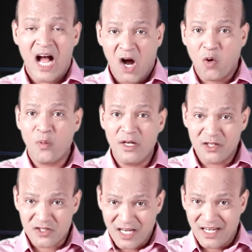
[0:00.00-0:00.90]
How will
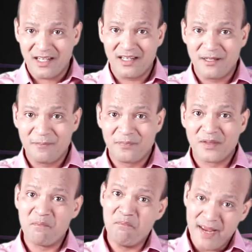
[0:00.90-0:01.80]
your child
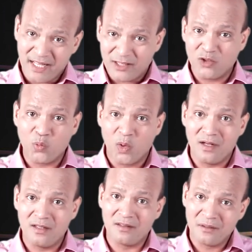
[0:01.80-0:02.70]
make this
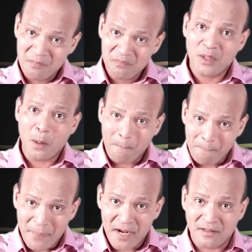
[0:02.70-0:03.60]
world
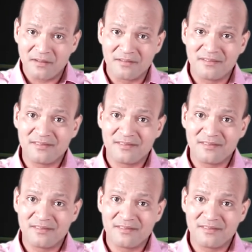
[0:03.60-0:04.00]
better?